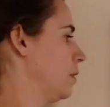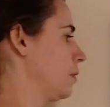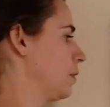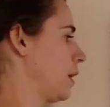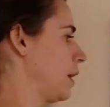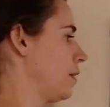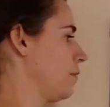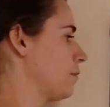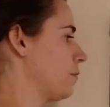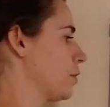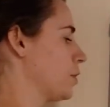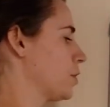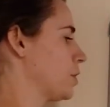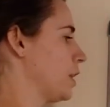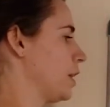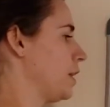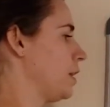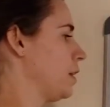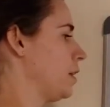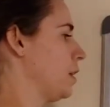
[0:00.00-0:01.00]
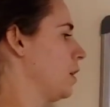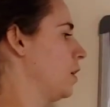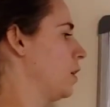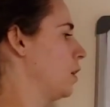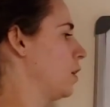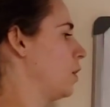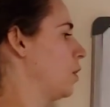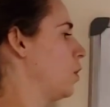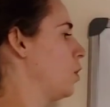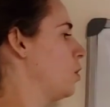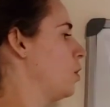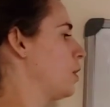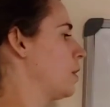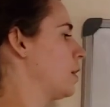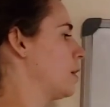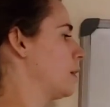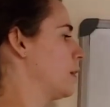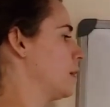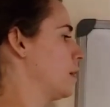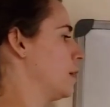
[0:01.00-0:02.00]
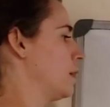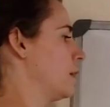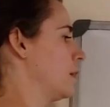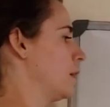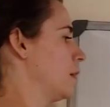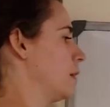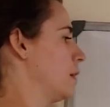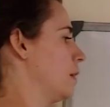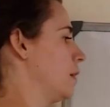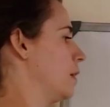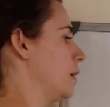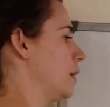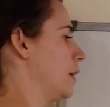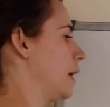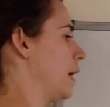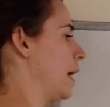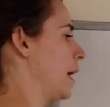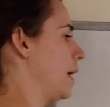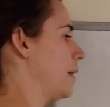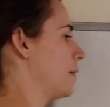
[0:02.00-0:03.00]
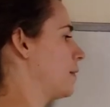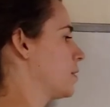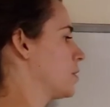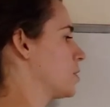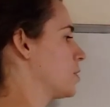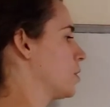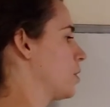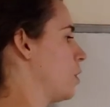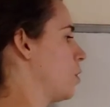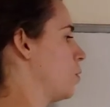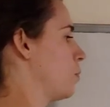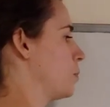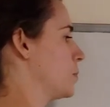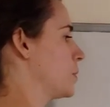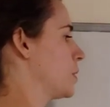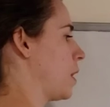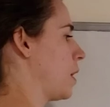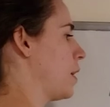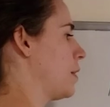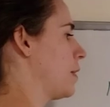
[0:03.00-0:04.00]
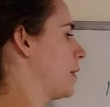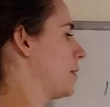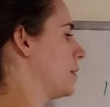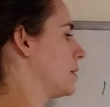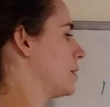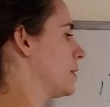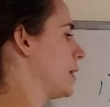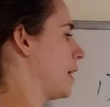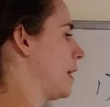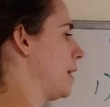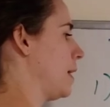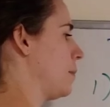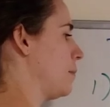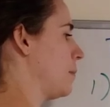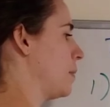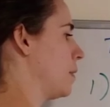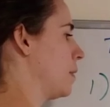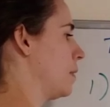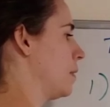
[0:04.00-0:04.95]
Okay, first thing, look at the slopes. Are they the same?